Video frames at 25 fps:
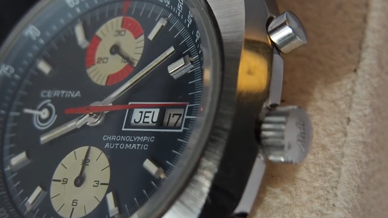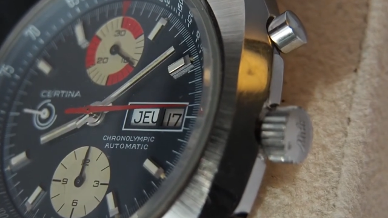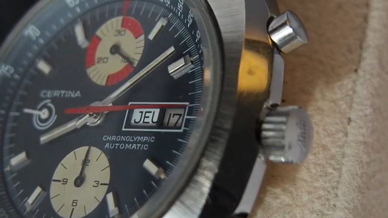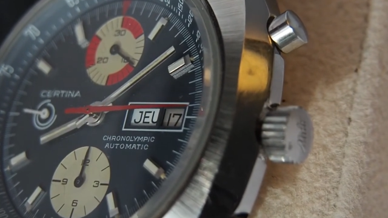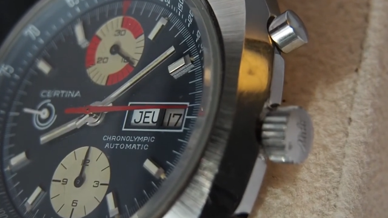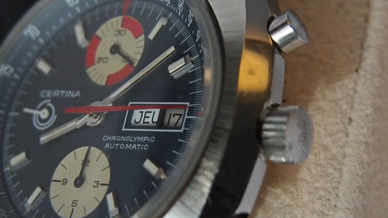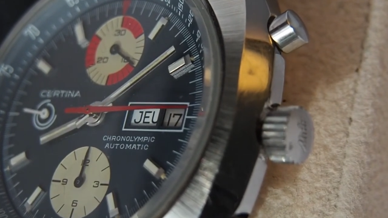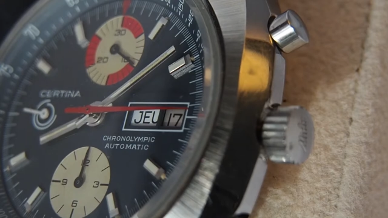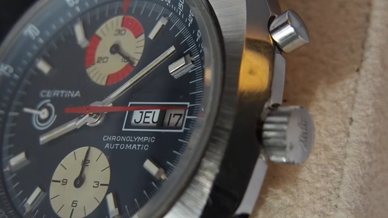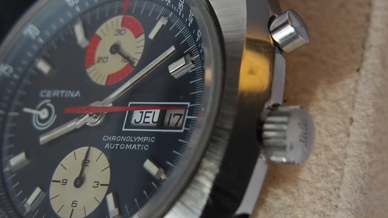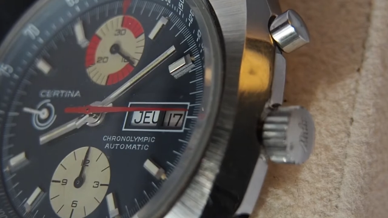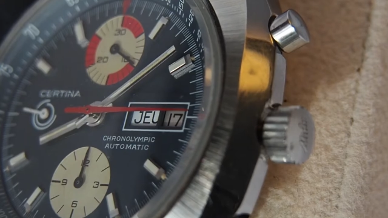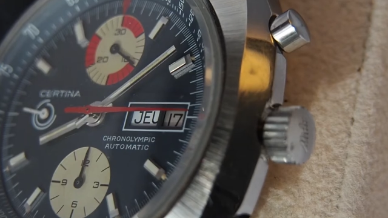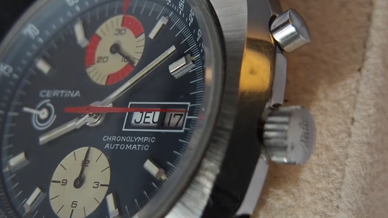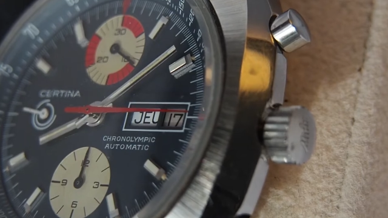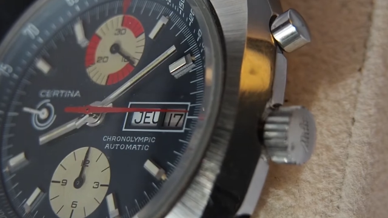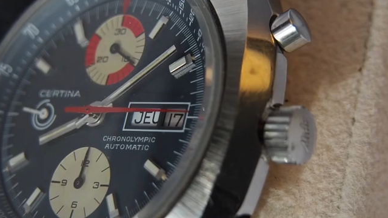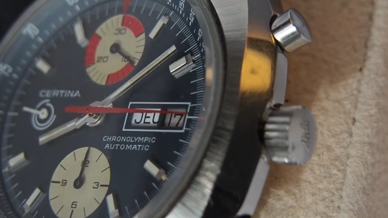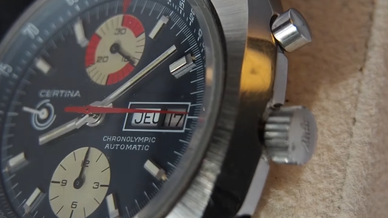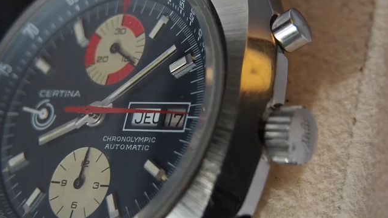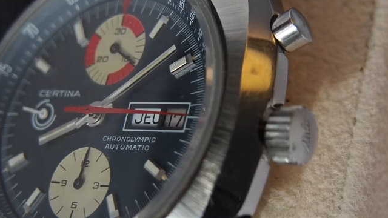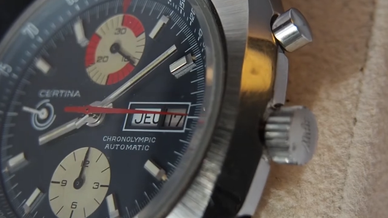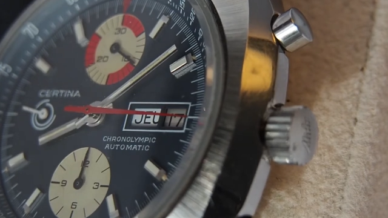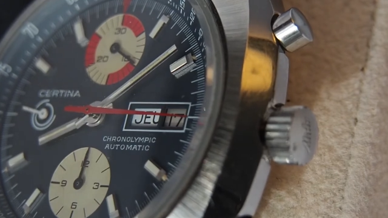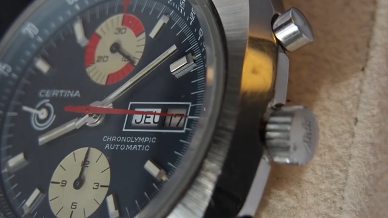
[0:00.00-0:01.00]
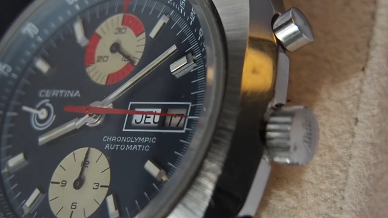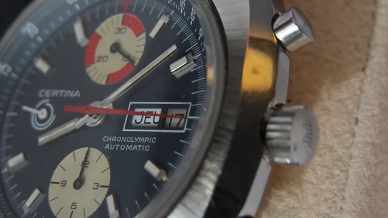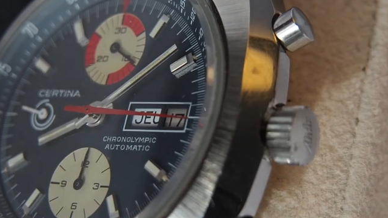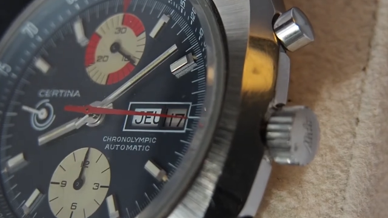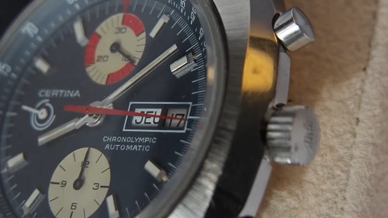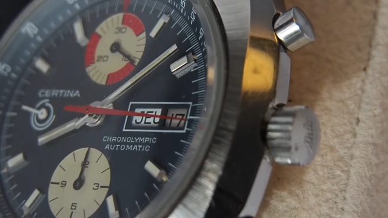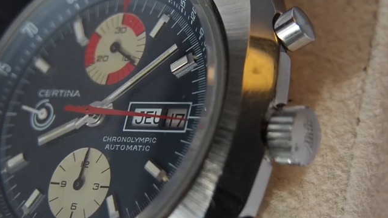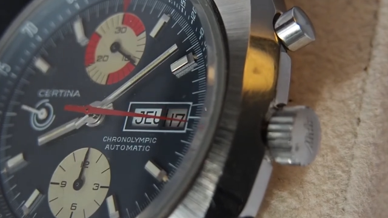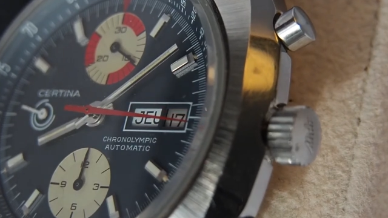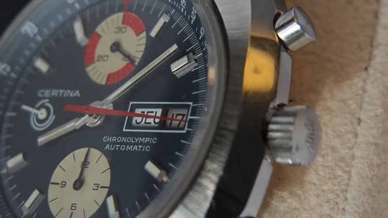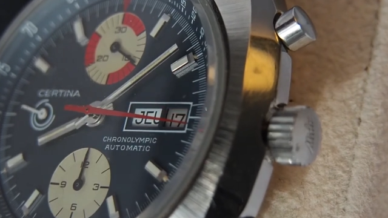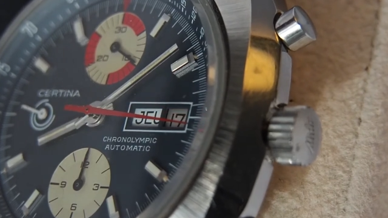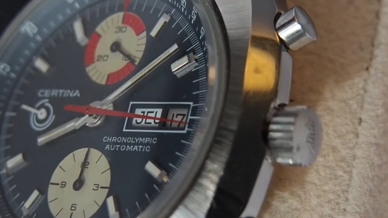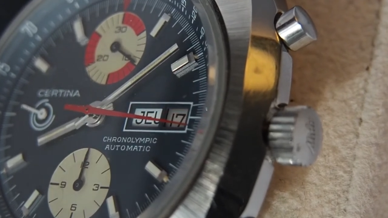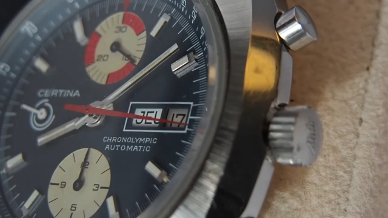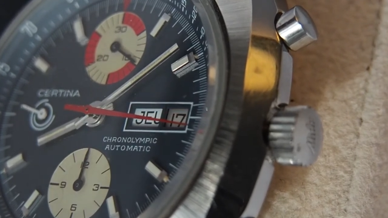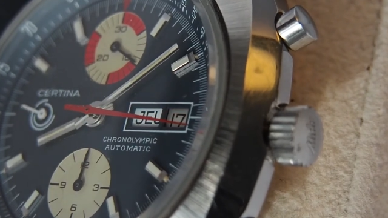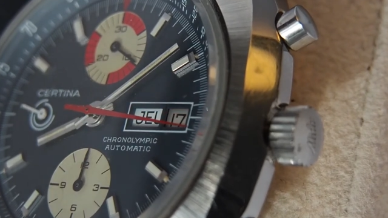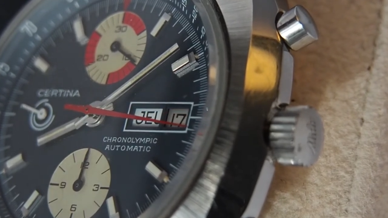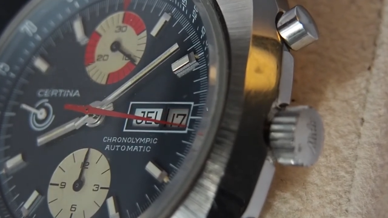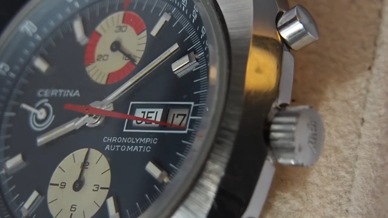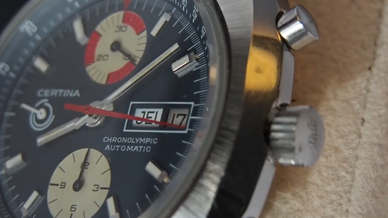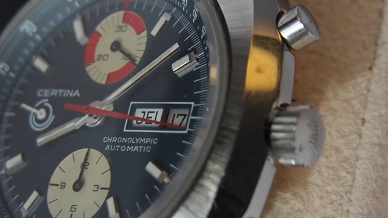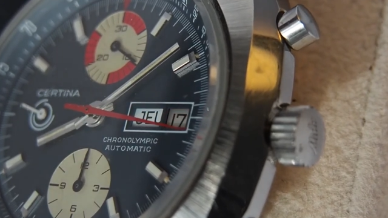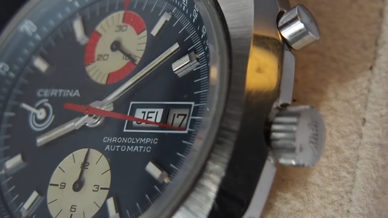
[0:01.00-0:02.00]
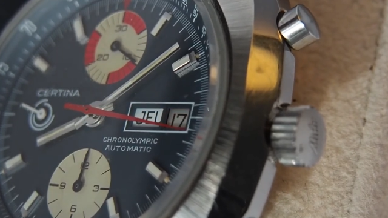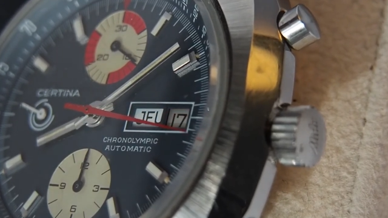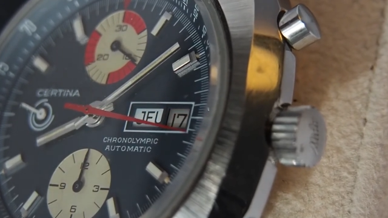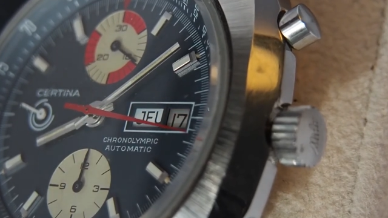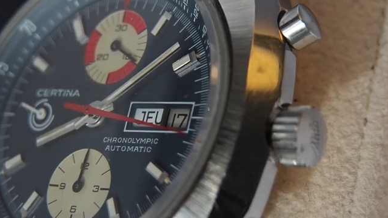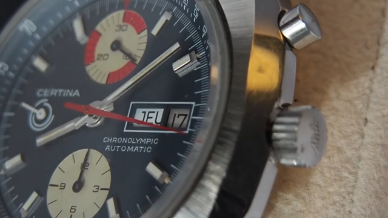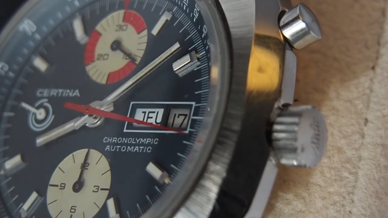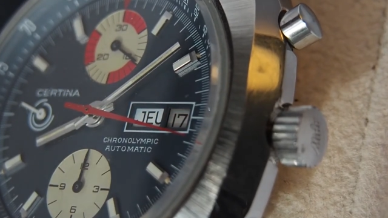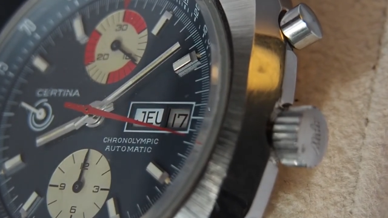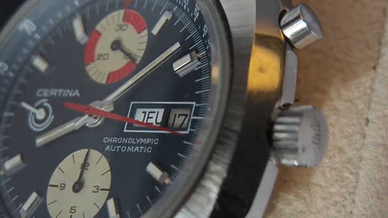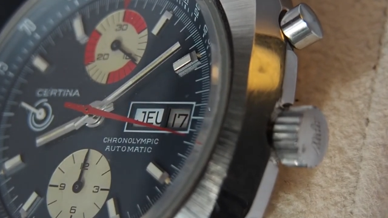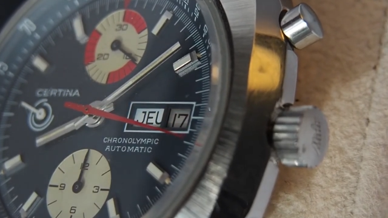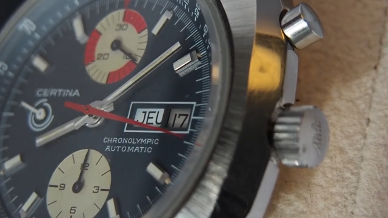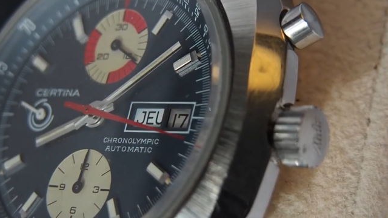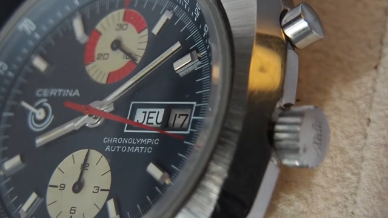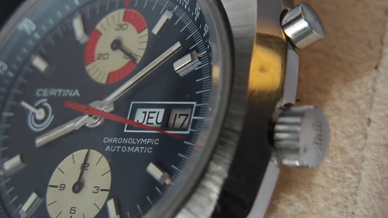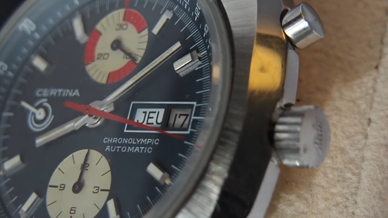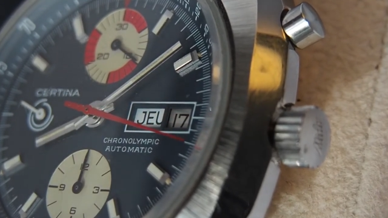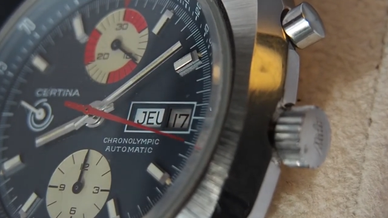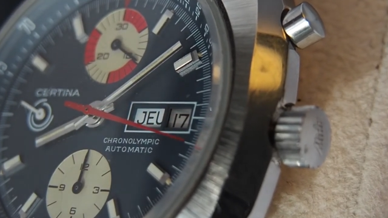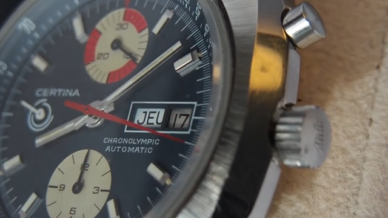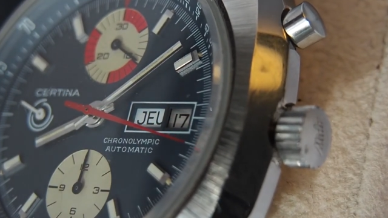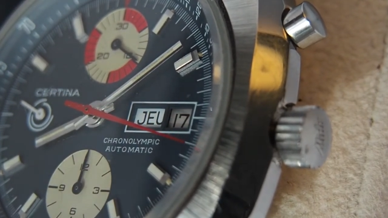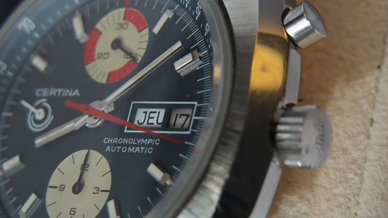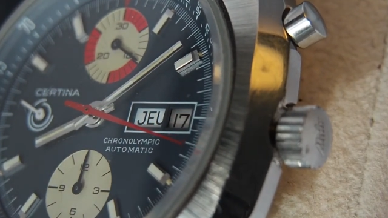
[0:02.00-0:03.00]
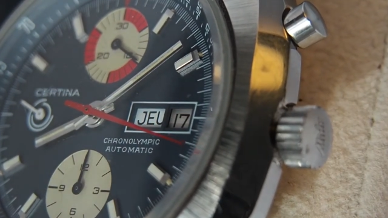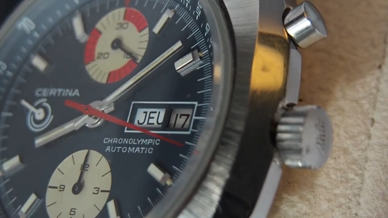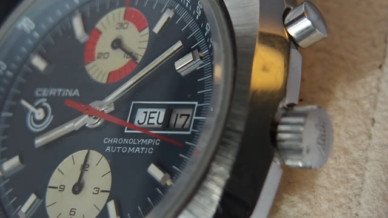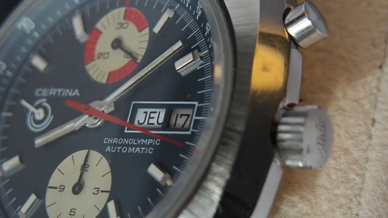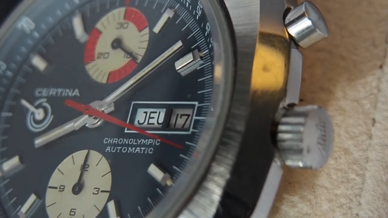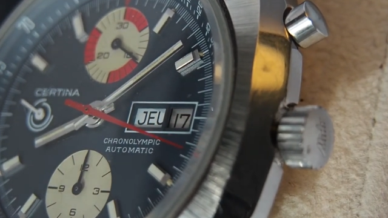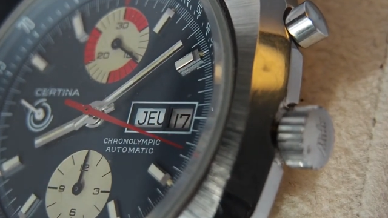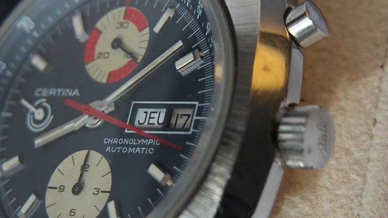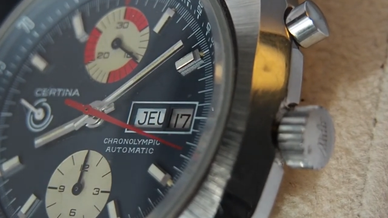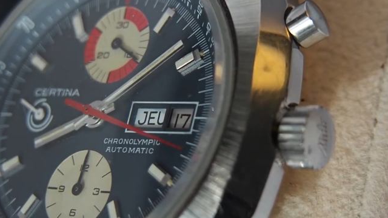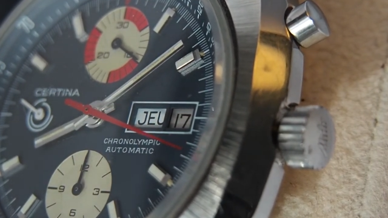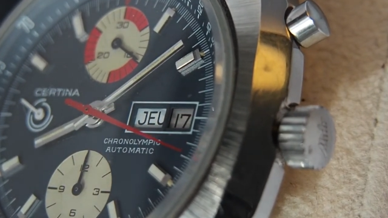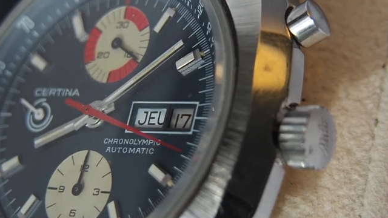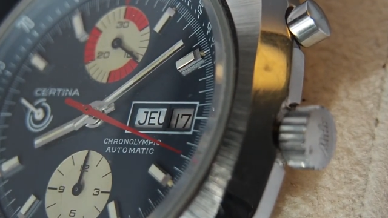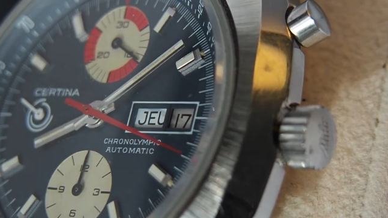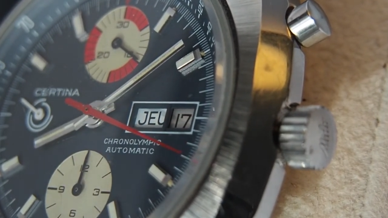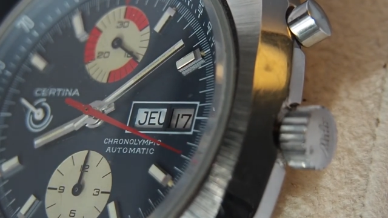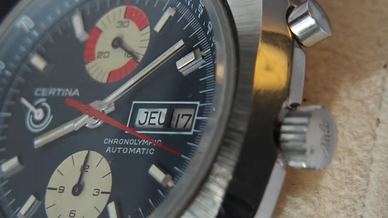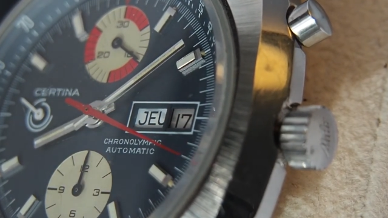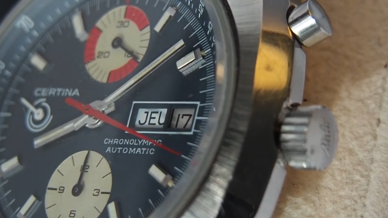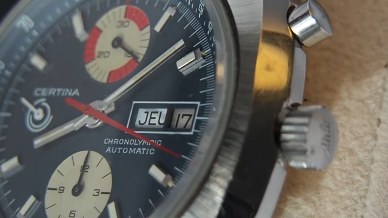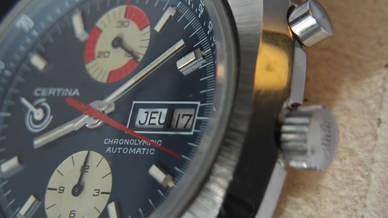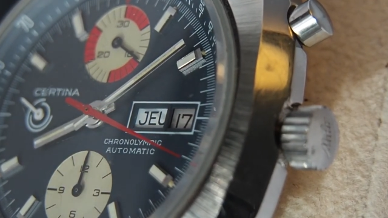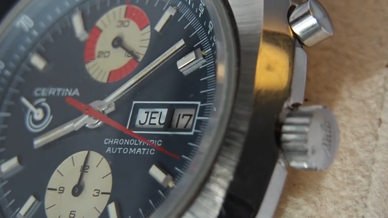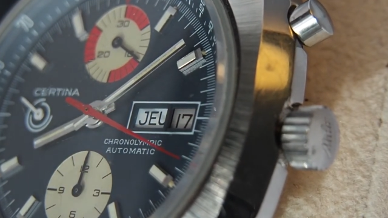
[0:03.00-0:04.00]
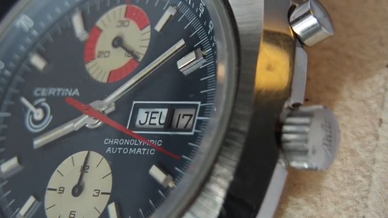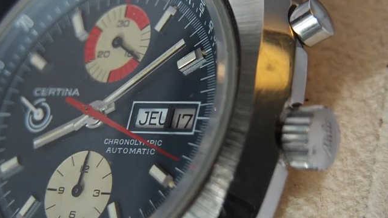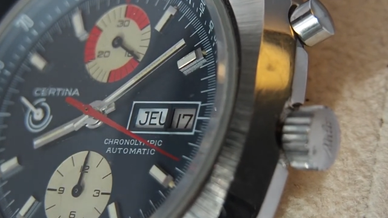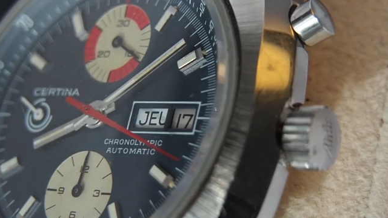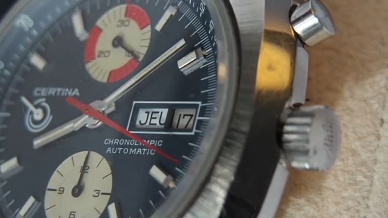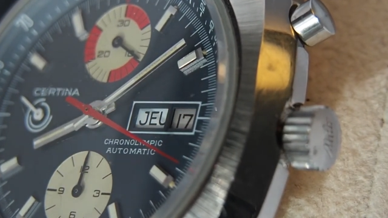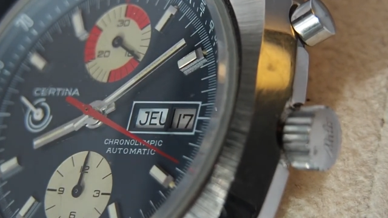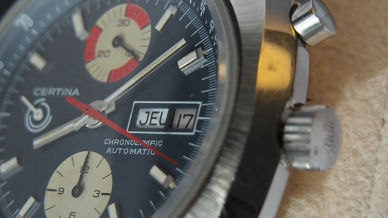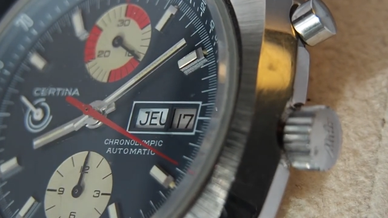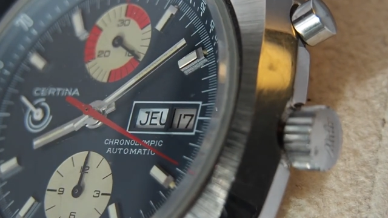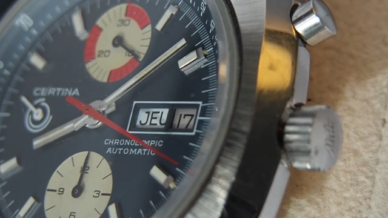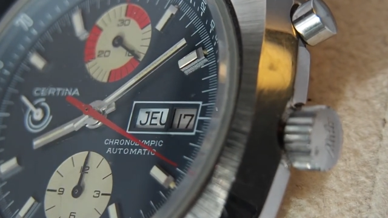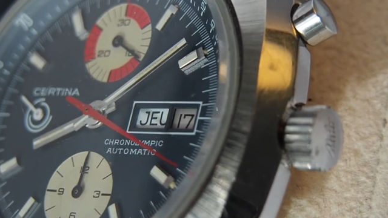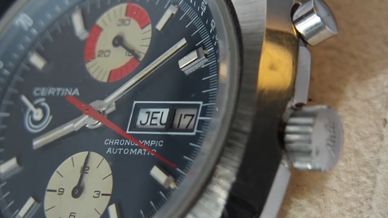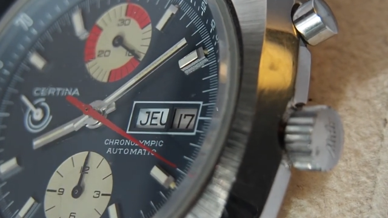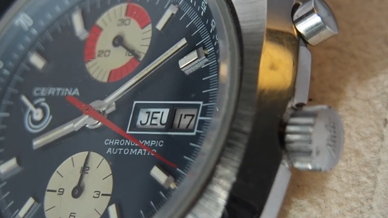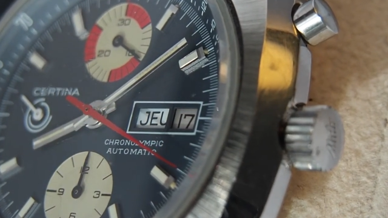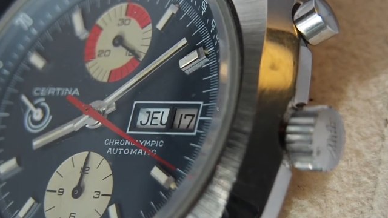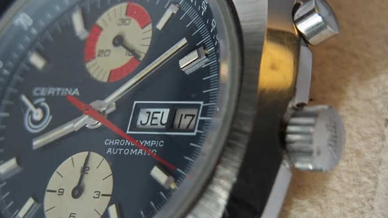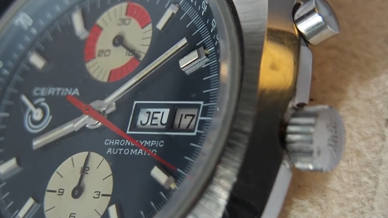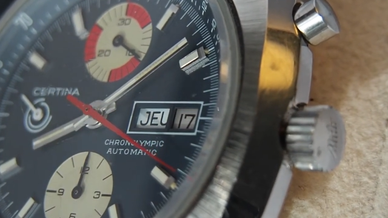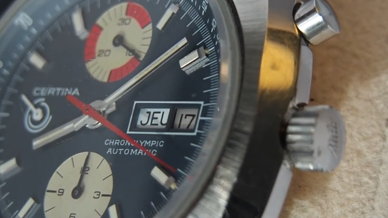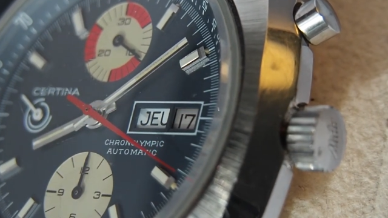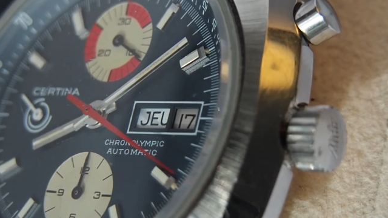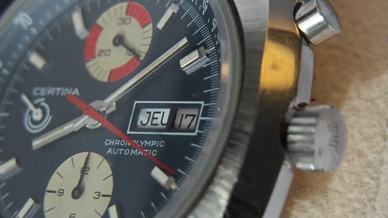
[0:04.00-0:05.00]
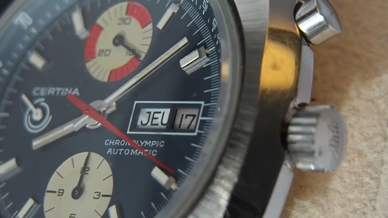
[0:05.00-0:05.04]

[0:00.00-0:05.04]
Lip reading: No face is visible, so there are no lips to read.